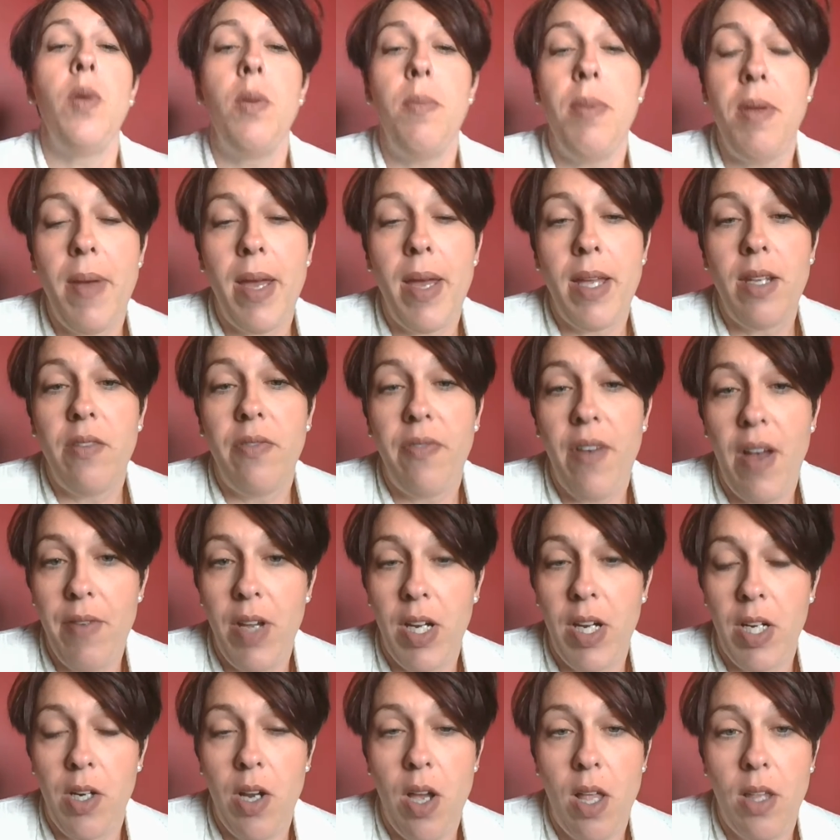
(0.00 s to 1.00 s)
would be paid the
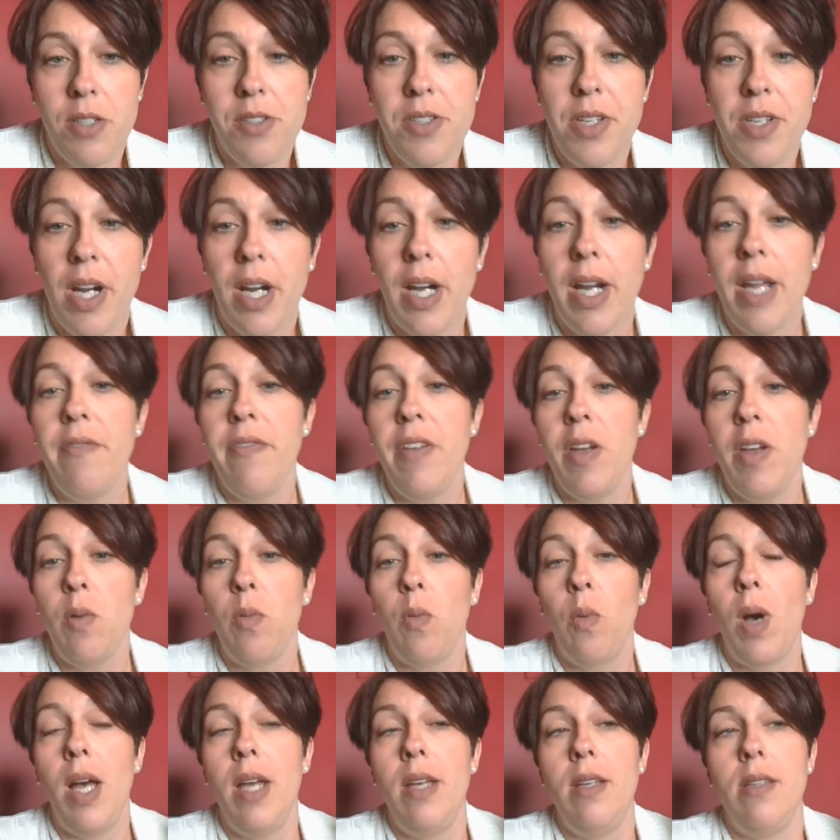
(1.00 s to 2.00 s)
$500 there if it
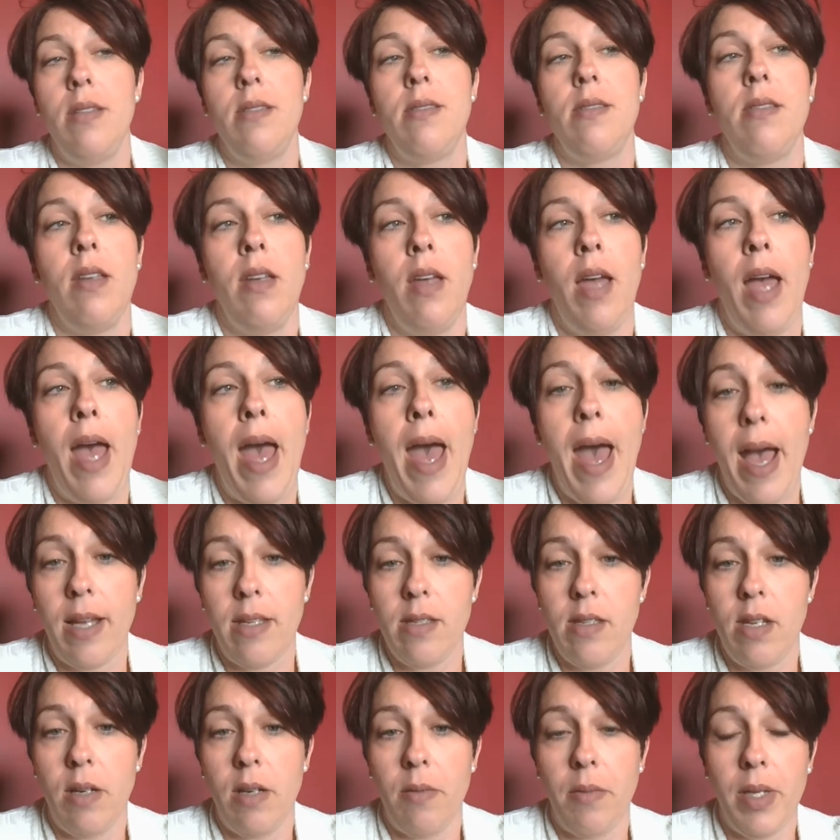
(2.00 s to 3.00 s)
was
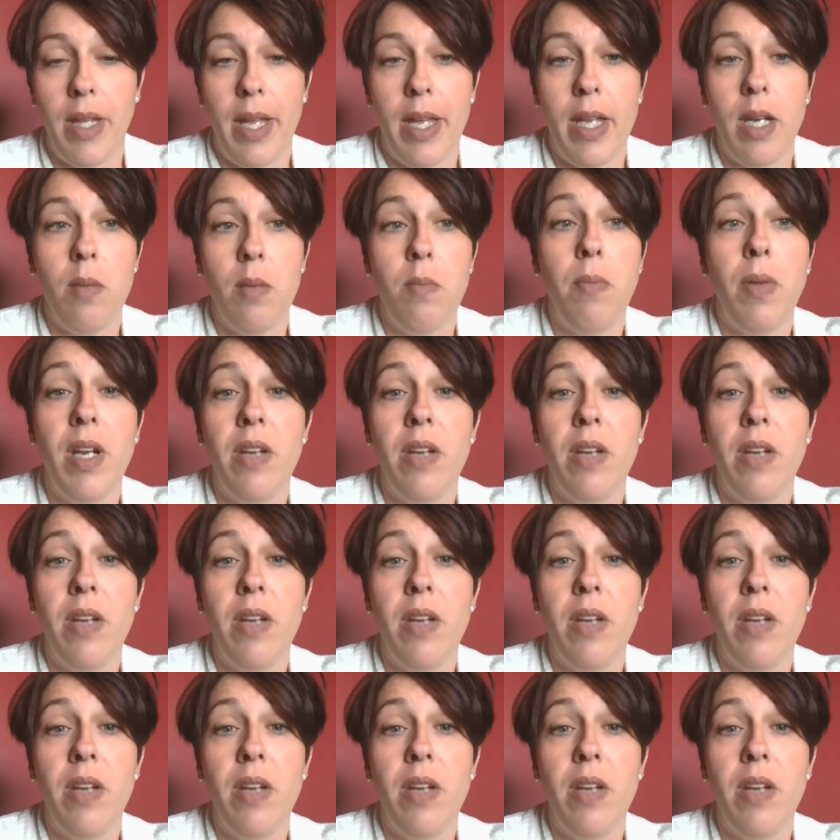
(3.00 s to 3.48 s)
accident related.